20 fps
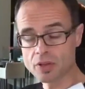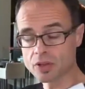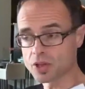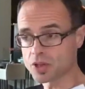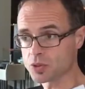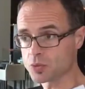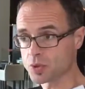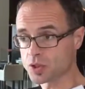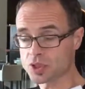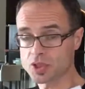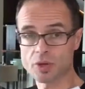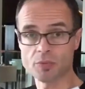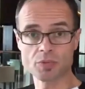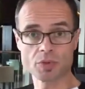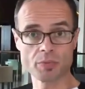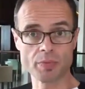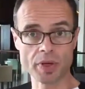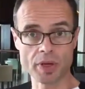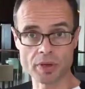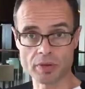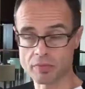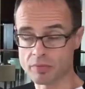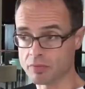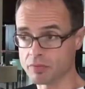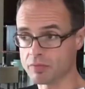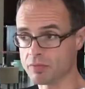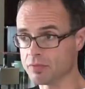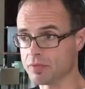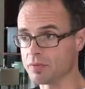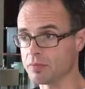this which seems to be
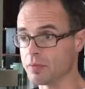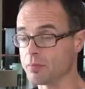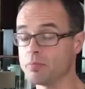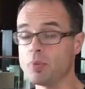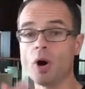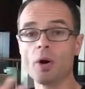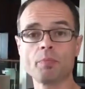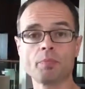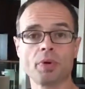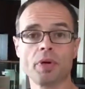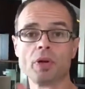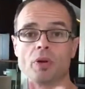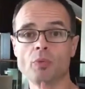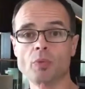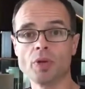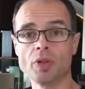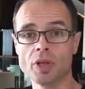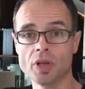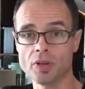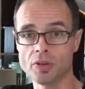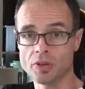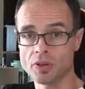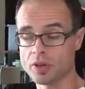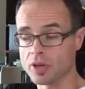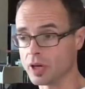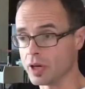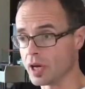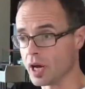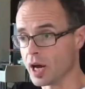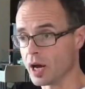popular within
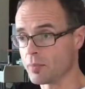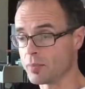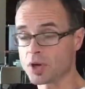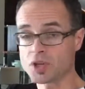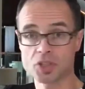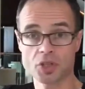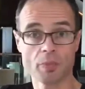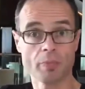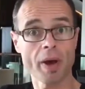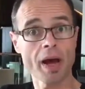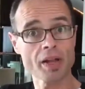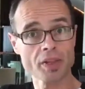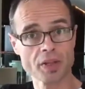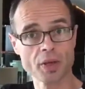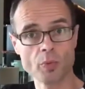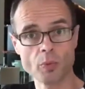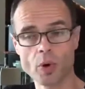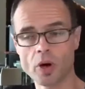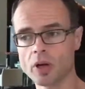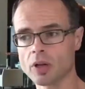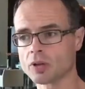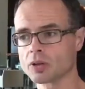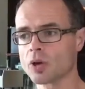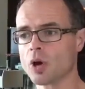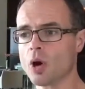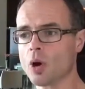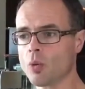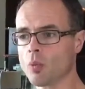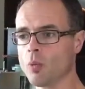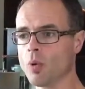the osteopathic world,
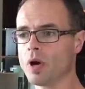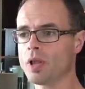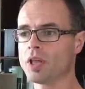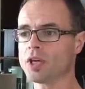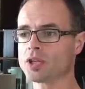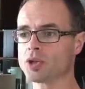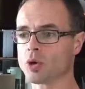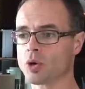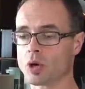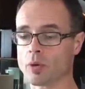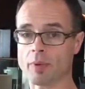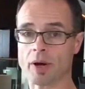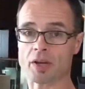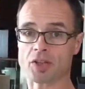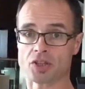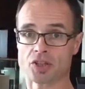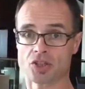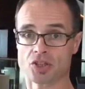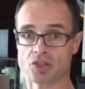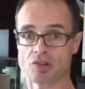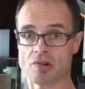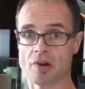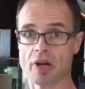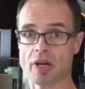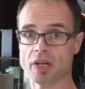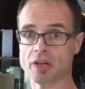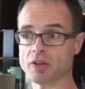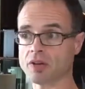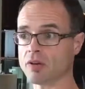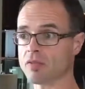where they're talking about the
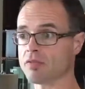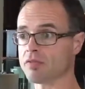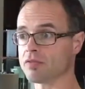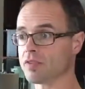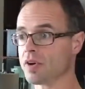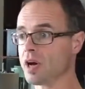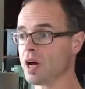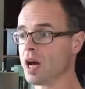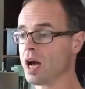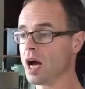strain of